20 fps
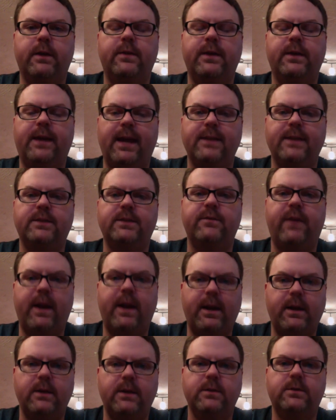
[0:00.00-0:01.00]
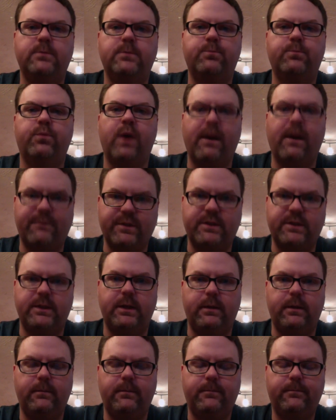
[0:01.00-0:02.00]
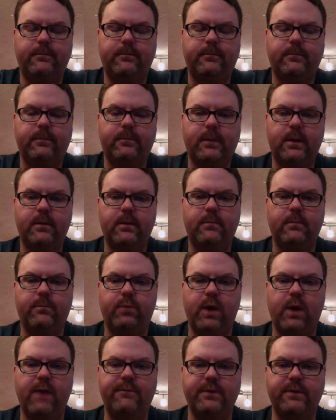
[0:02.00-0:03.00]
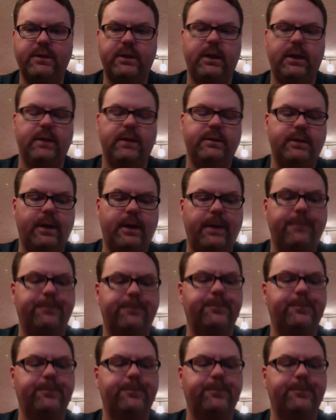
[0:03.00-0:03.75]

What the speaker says: and the Gates of Hades prophecy. Prophecy, I say.